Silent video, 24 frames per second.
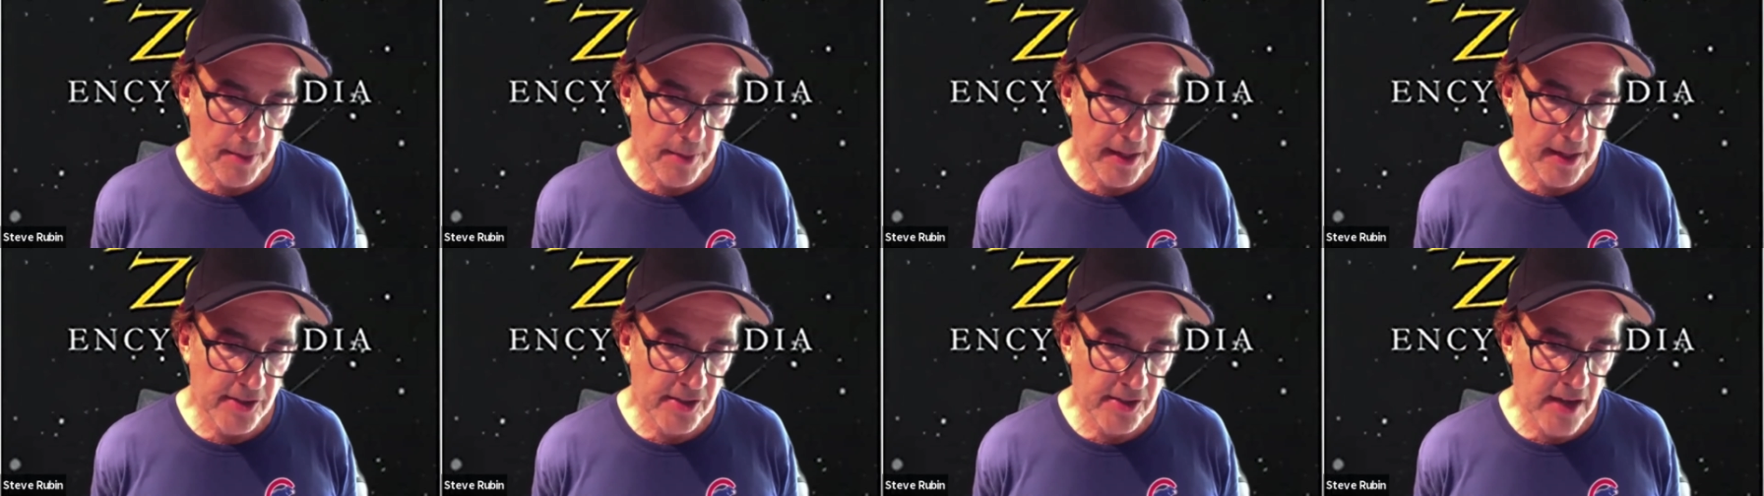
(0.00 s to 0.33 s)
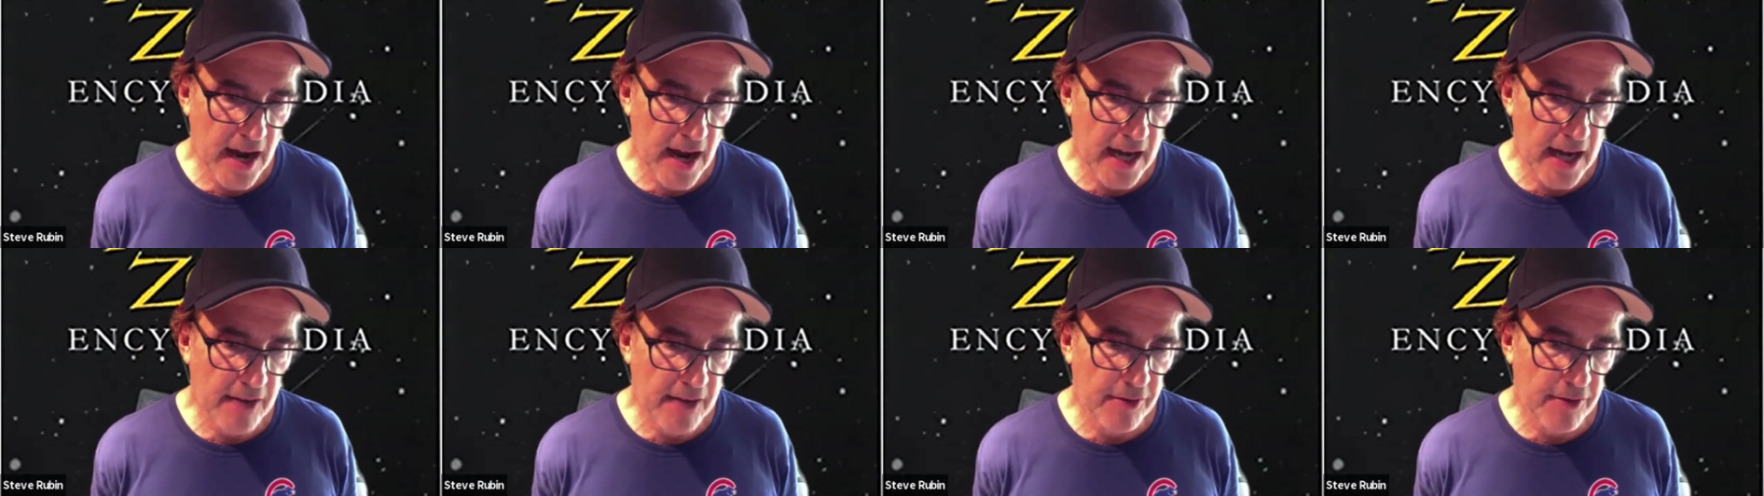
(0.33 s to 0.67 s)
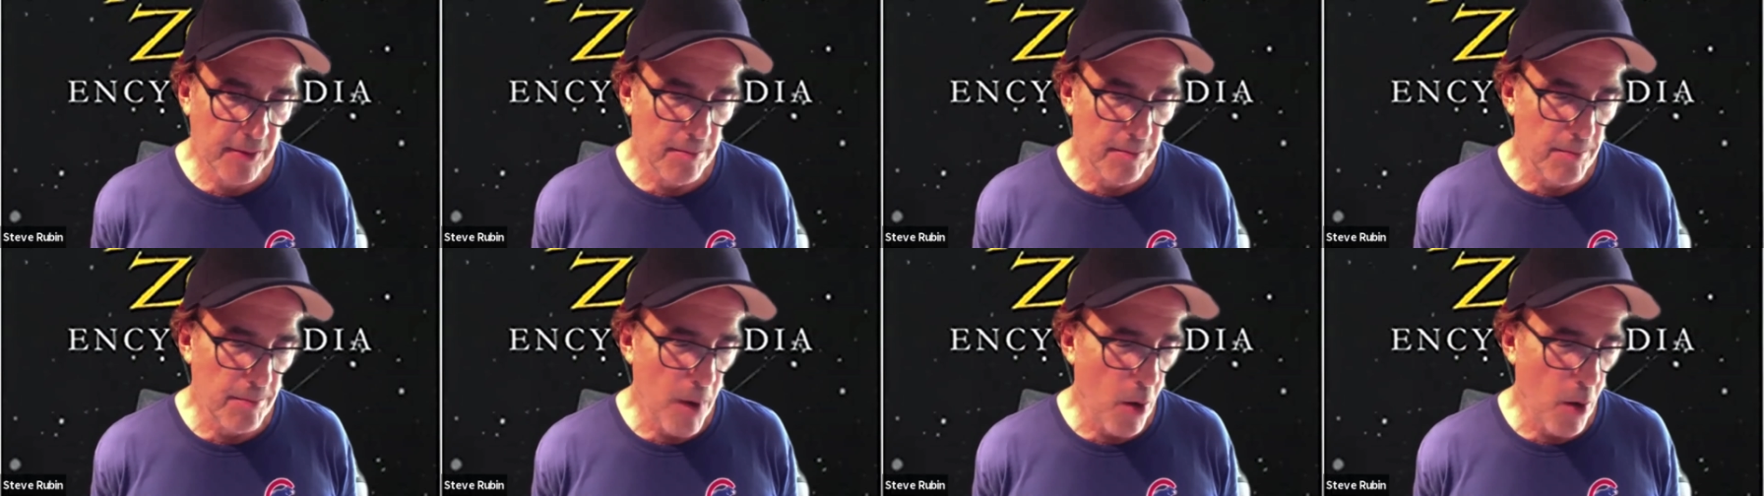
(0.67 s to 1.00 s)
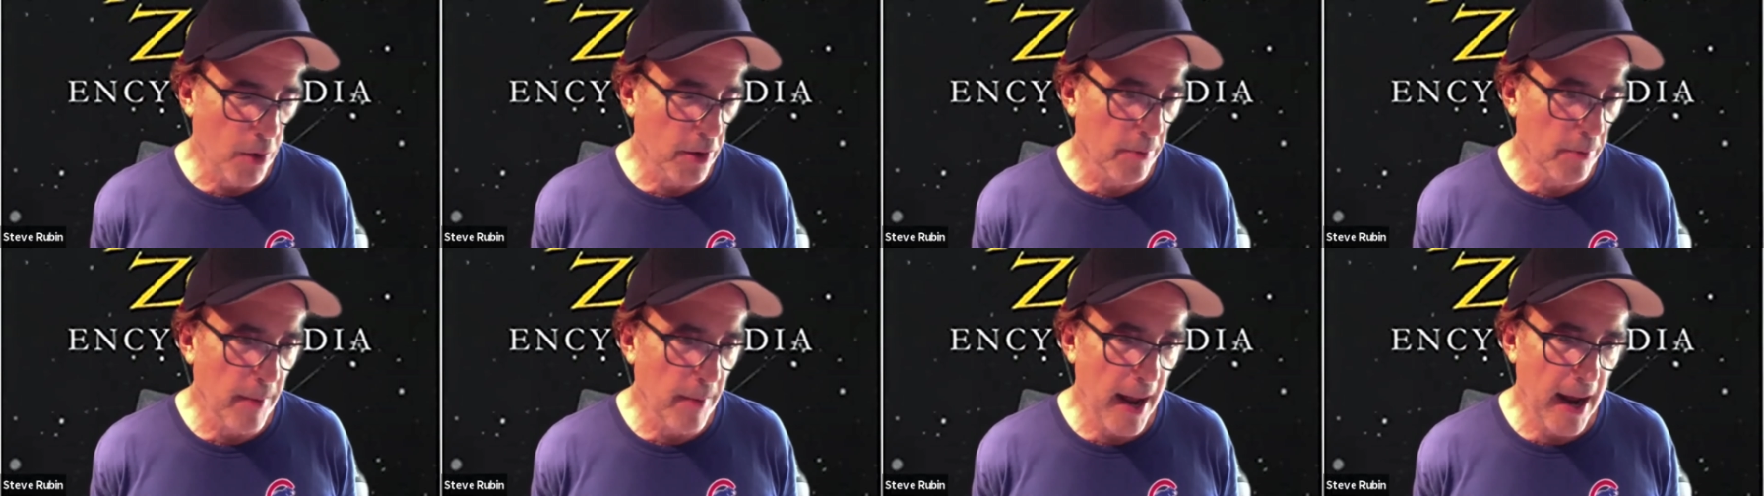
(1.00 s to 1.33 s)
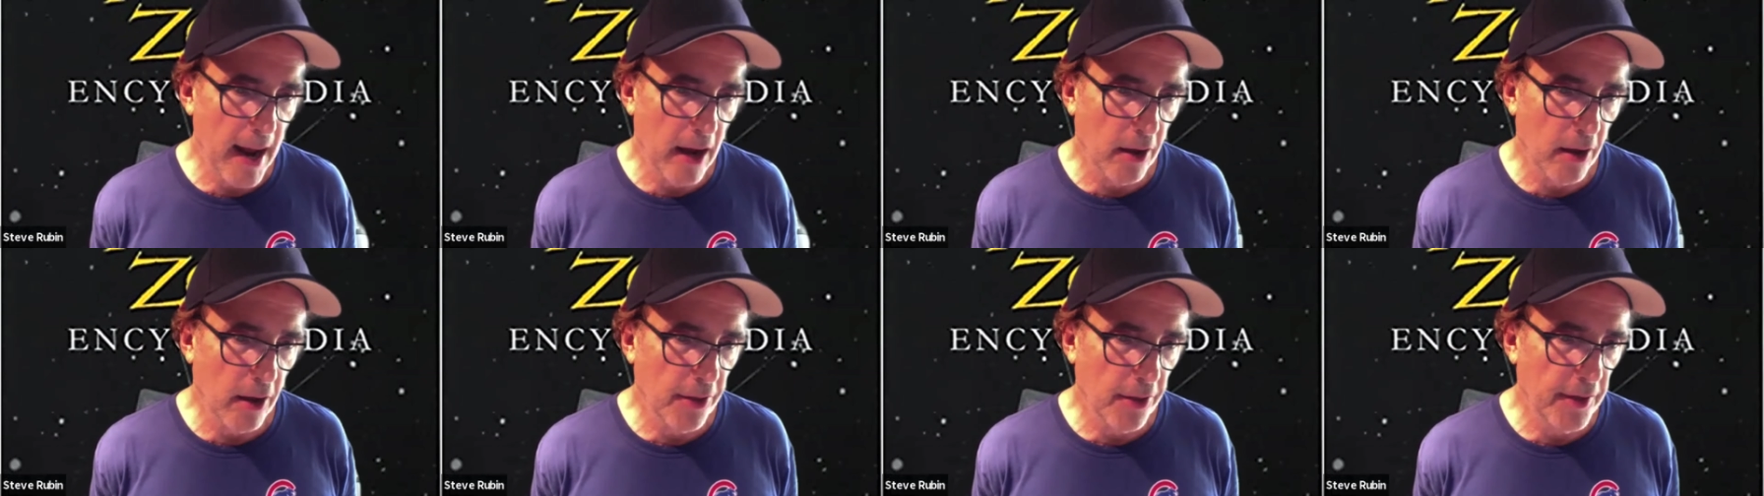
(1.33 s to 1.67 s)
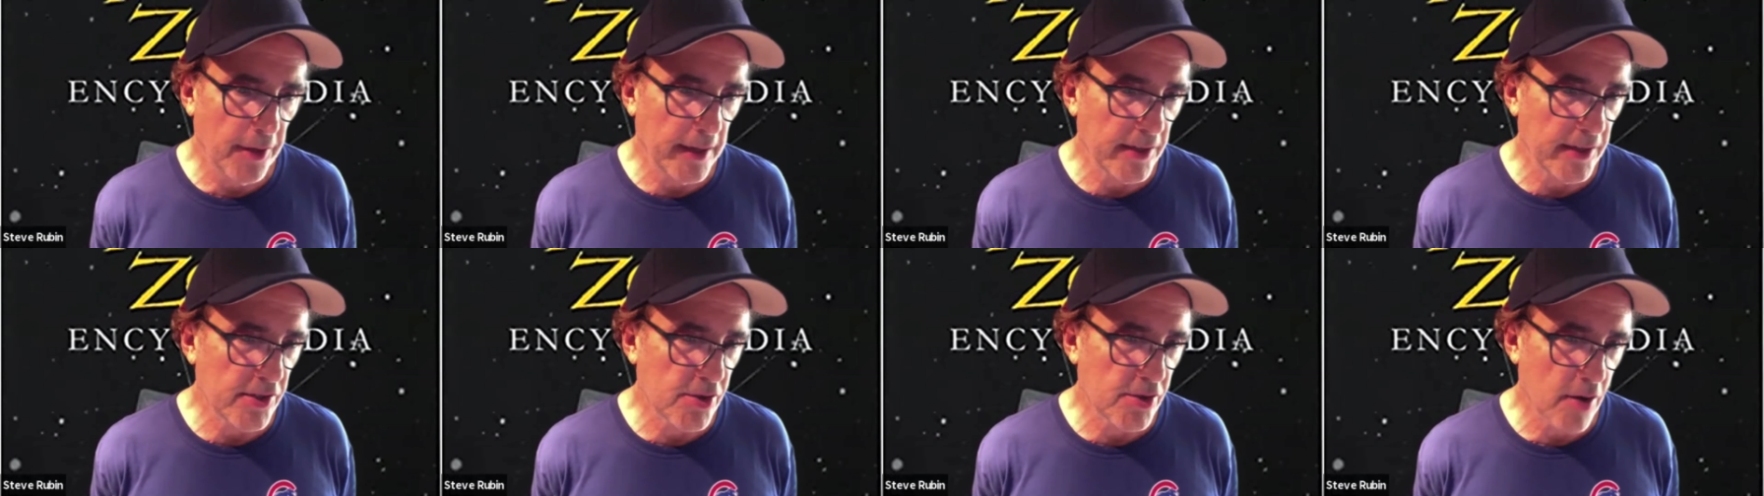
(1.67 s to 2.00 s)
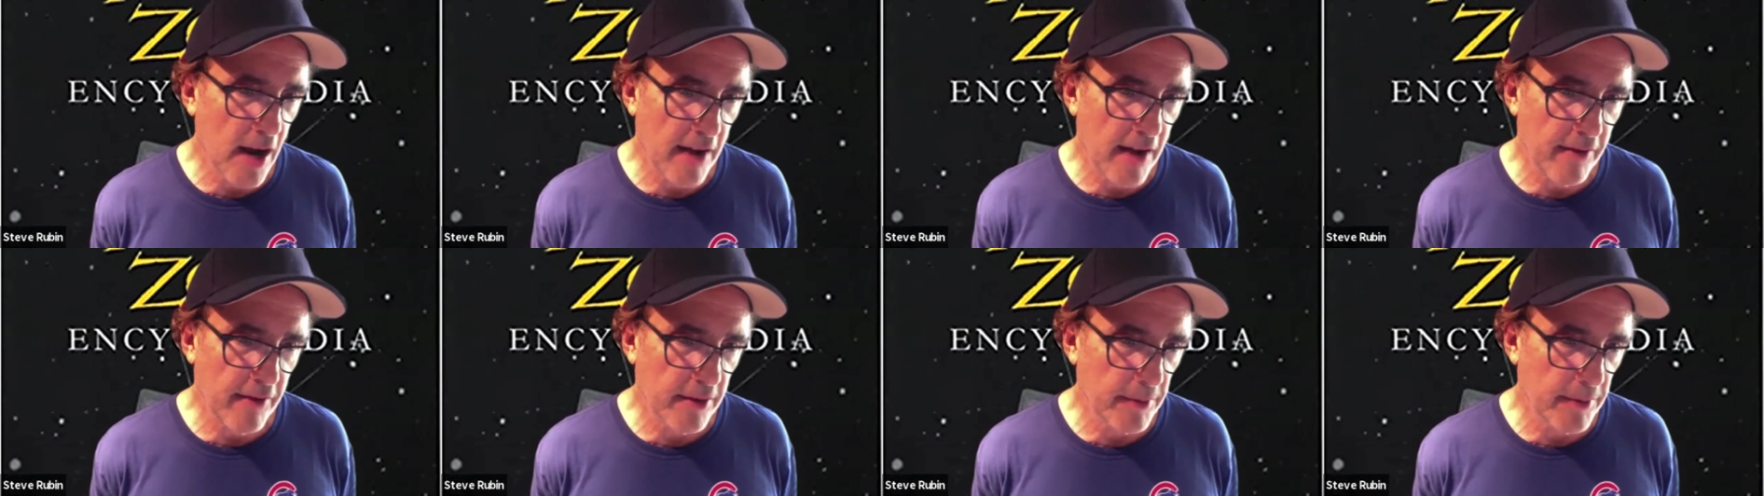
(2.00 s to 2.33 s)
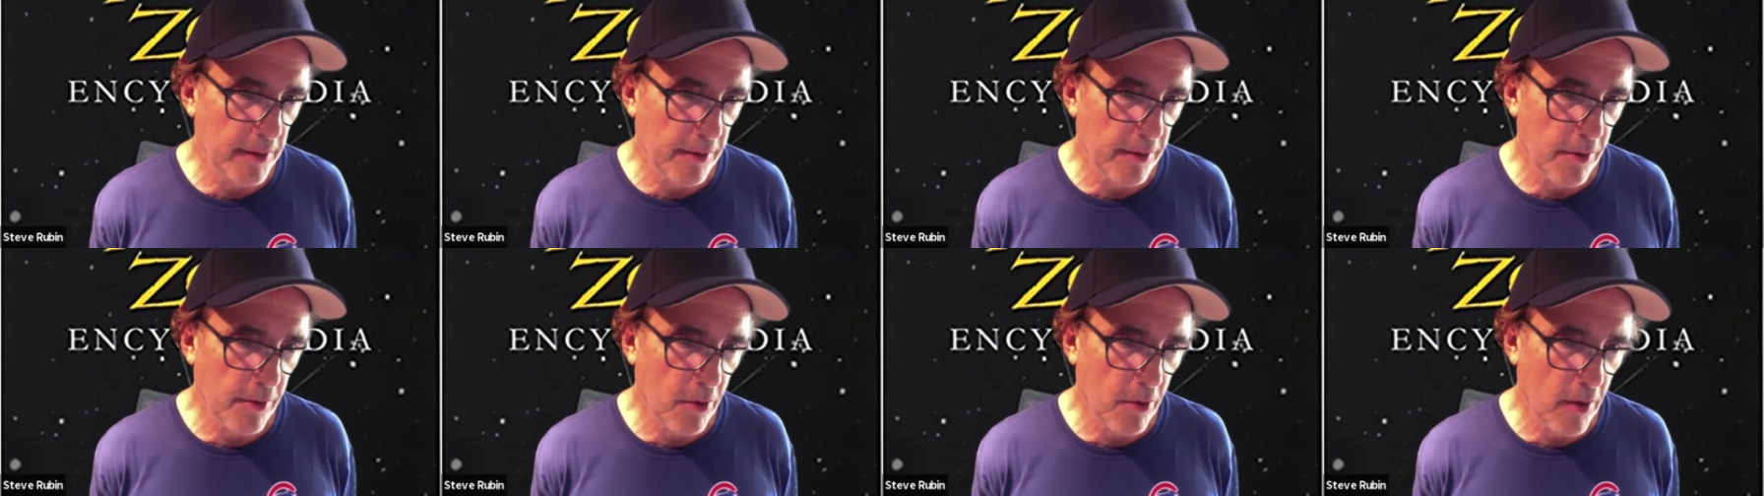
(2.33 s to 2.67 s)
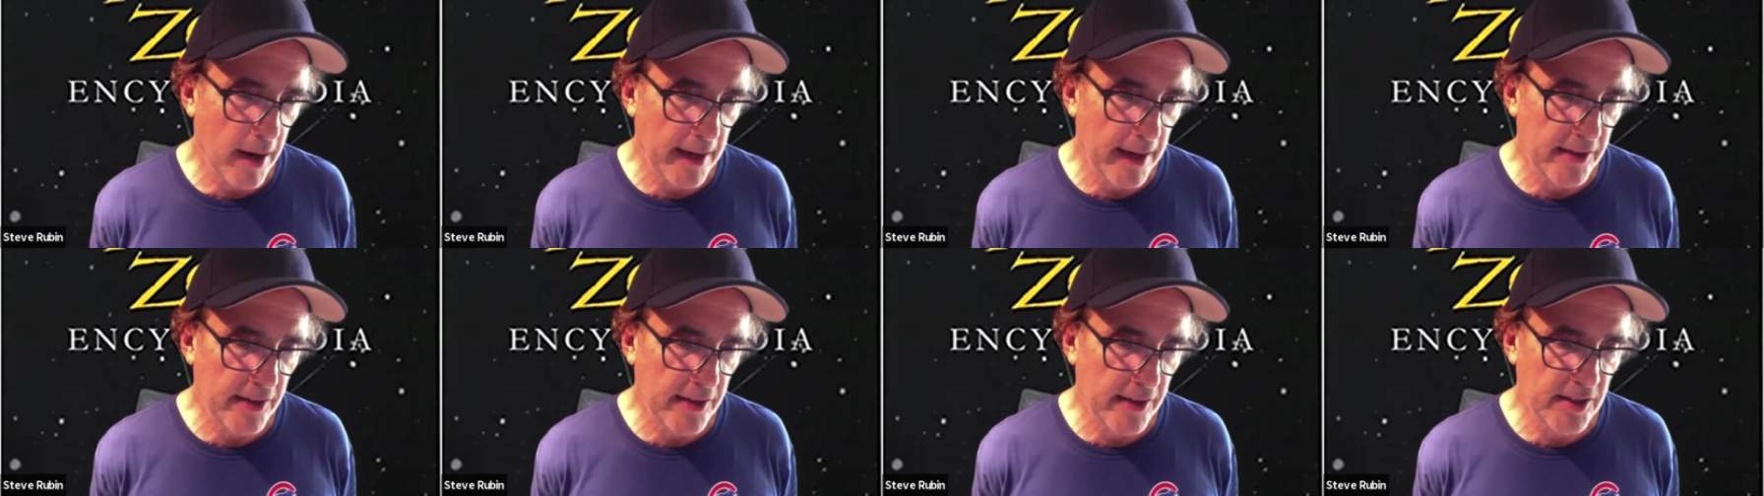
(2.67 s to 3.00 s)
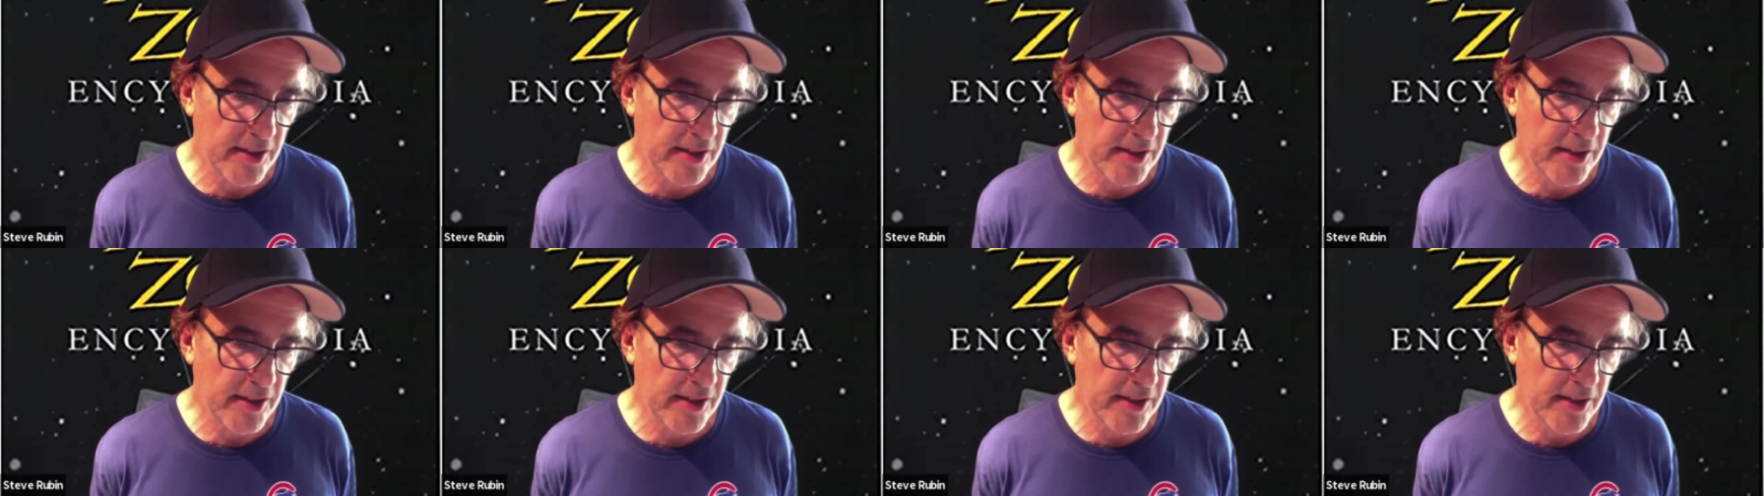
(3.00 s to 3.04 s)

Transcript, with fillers: He's kind of a motor mouth and he's driving them crazy.